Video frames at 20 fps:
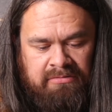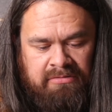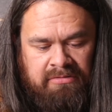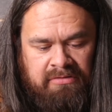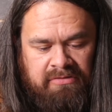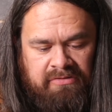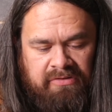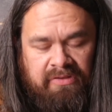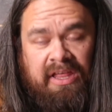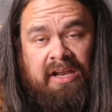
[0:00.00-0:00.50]

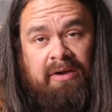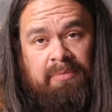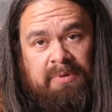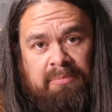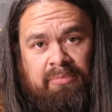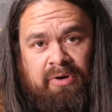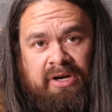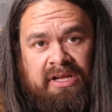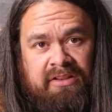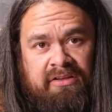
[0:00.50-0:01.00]
so that'll be
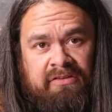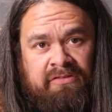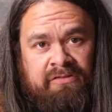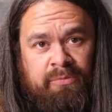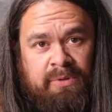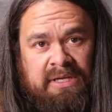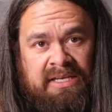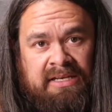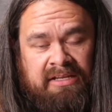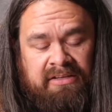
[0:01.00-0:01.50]
bringing the
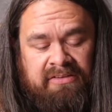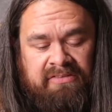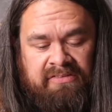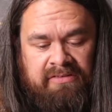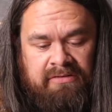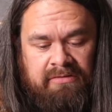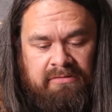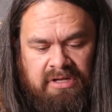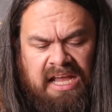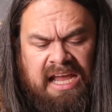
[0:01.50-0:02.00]
sweetness.
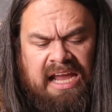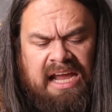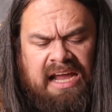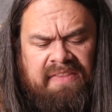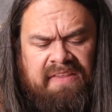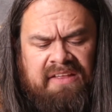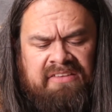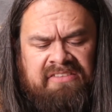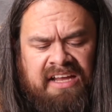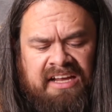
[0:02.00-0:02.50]
And
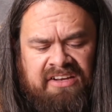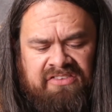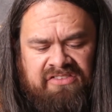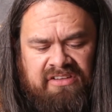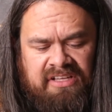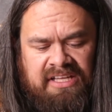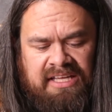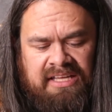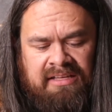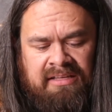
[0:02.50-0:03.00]
that's
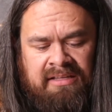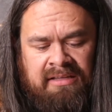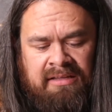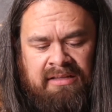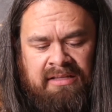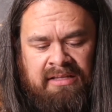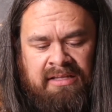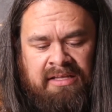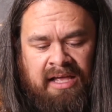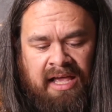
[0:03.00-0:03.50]
actually
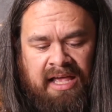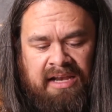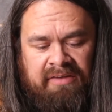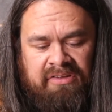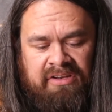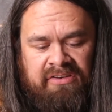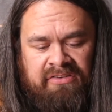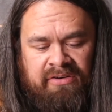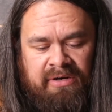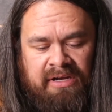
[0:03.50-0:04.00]
kind of
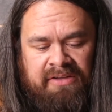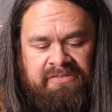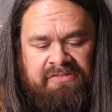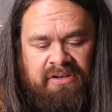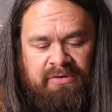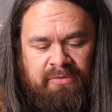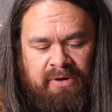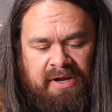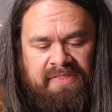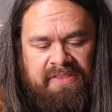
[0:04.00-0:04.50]

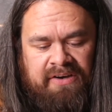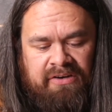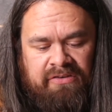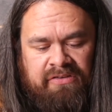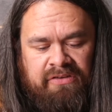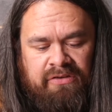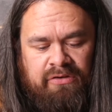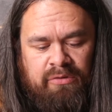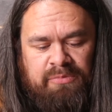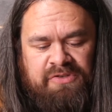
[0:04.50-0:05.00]
interesting right there
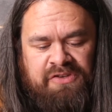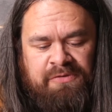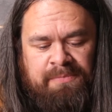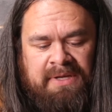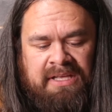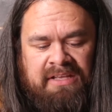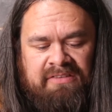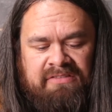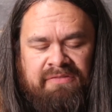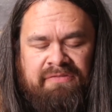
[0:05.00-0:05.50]
too, just
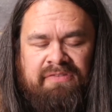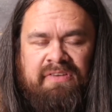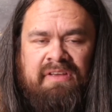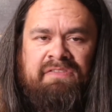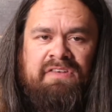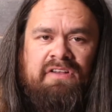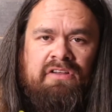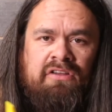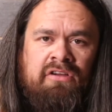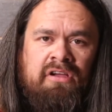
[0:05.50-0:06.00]
because if
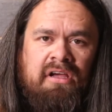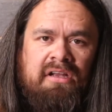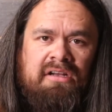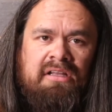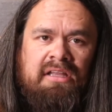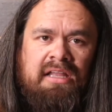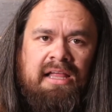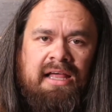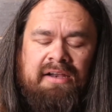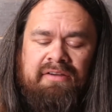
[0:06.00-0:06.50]
you look on a
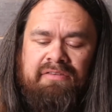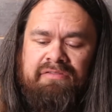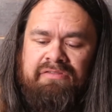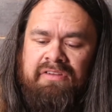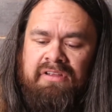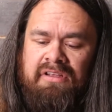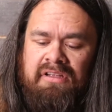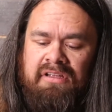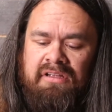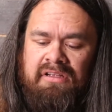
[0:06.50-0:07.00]
lot of,
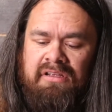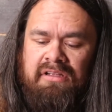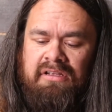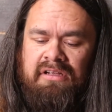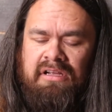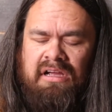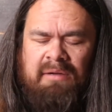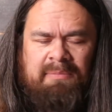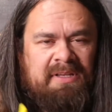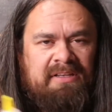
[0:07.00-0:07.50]

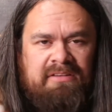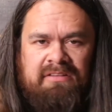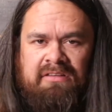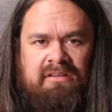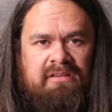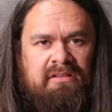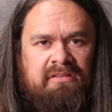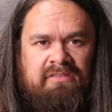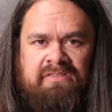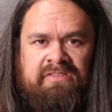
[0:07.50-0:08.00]

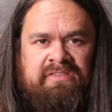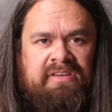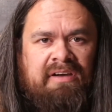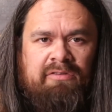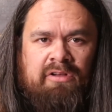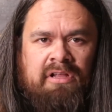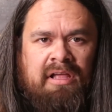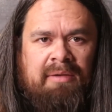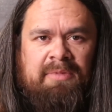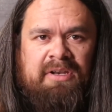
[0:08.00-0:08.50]

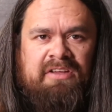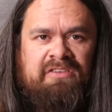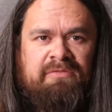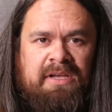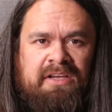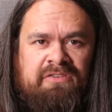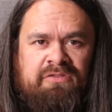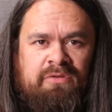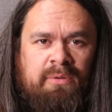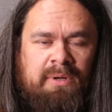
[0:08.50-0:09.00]
several companies
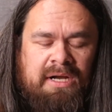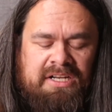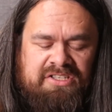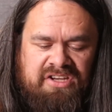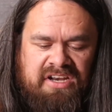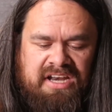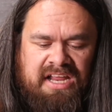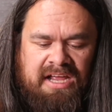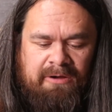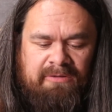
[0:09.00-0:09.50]
make
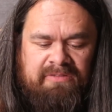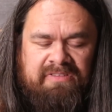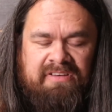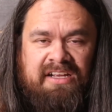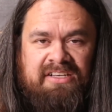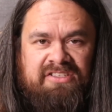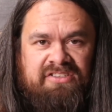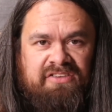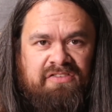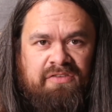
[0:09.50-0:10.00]
sriracha now, it's
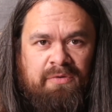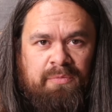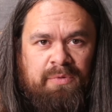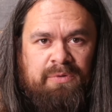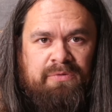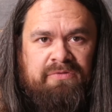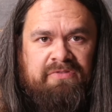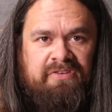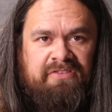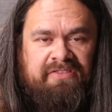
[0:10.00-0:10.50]
not just the
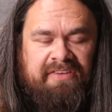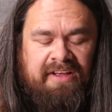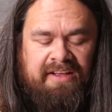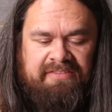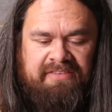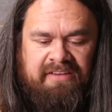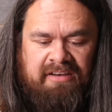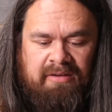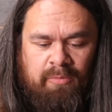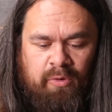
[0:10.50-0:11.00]
rooster
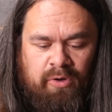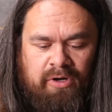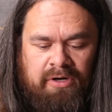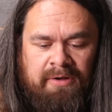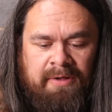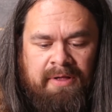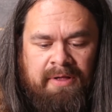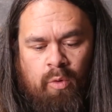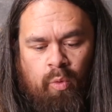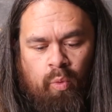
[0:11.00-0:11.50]
sauce anymore.
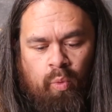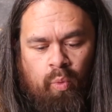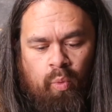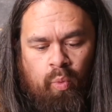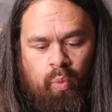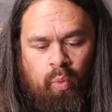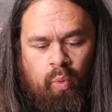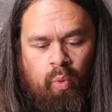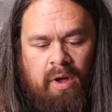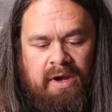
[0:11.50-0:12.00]

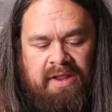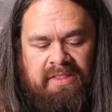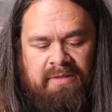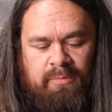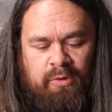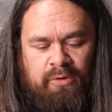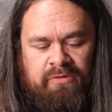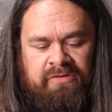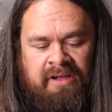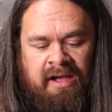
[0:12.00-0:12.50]
One of the
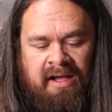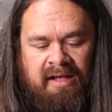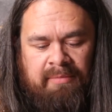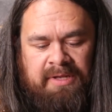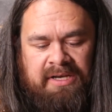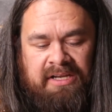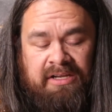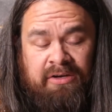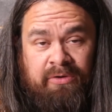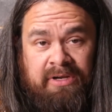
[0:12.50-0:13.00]
most
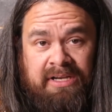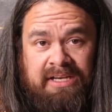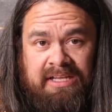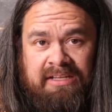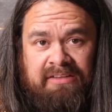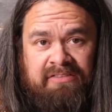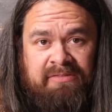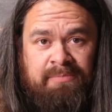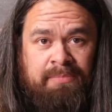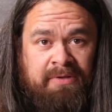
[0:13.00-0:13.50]
common
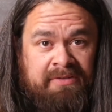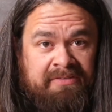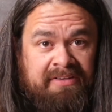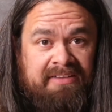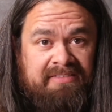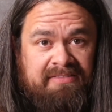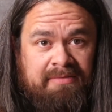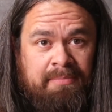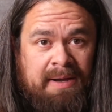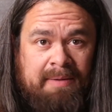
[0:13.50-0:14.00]
ingredients,
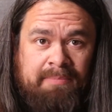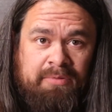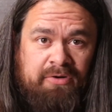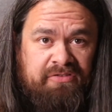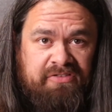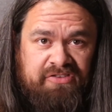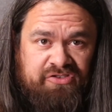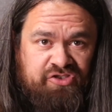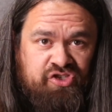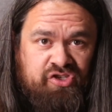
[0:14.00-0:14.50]
besides the
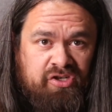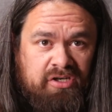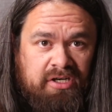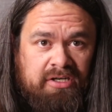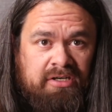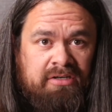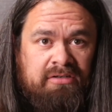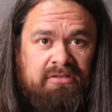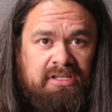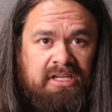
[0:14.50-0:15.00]
peppers, is
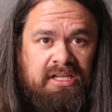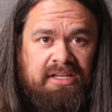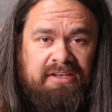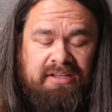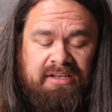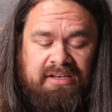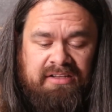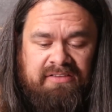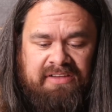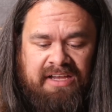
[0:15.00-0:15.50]
sugar.
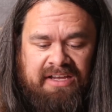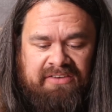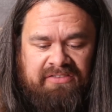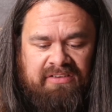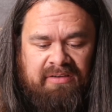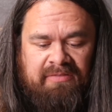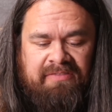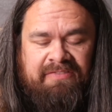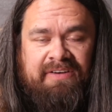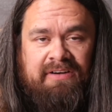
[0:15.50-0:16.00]
It is actually
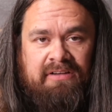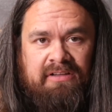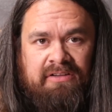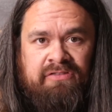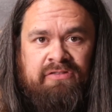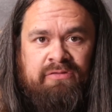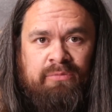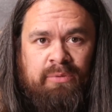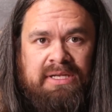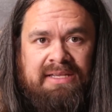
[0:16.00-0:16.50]
a fairly
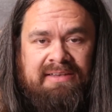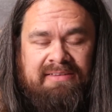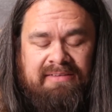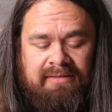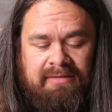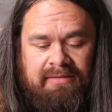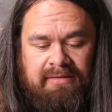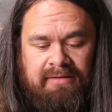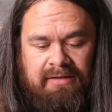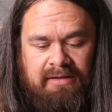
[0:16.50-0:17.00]
sweet
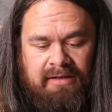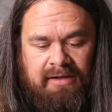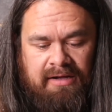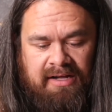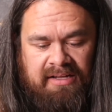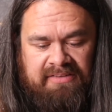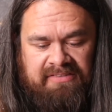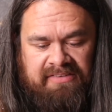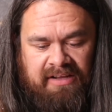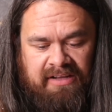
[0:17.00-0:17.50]

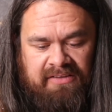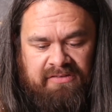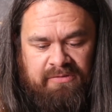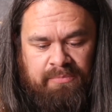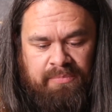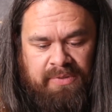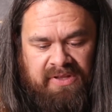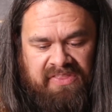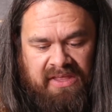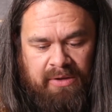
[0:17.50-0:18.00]
hot sauce,
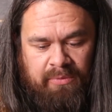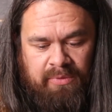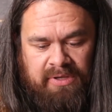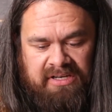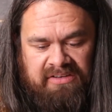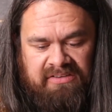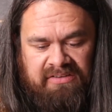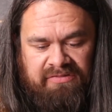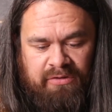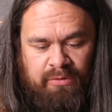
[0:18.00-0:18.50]
but they went
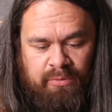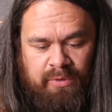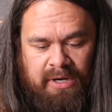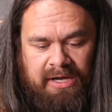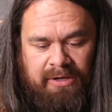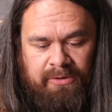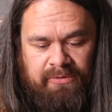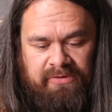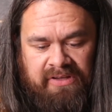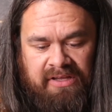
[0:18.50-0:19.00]
a different
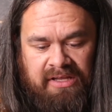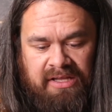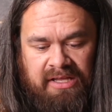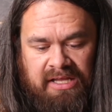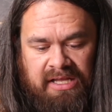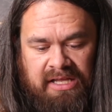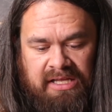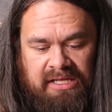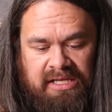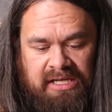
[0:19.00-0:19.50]
route,
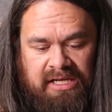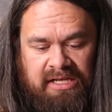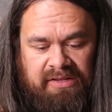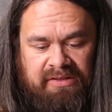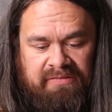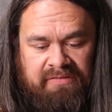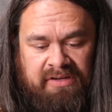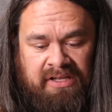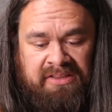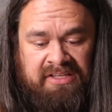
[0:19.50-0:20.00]
and
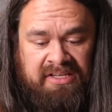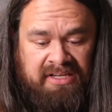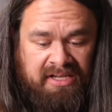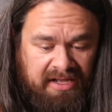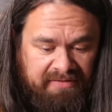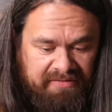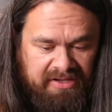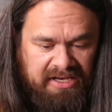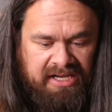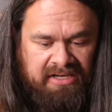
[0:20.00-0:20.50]
they've got the
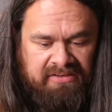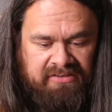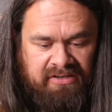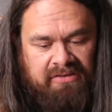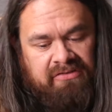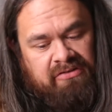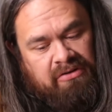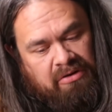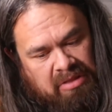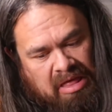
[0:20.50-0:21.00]
agave nectar,
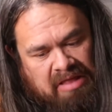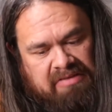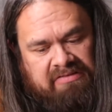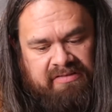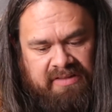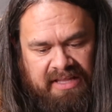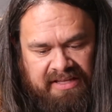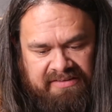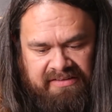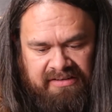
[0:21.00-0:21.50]
so
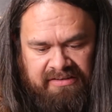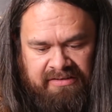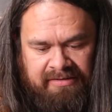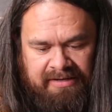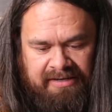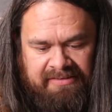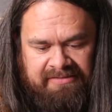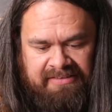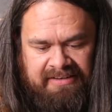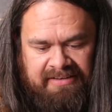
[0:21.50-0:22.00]
that's
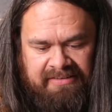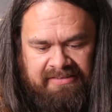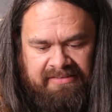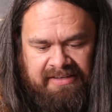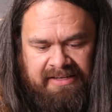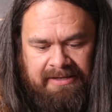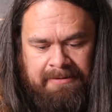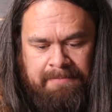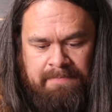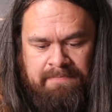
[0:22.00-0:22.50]
interesting to see.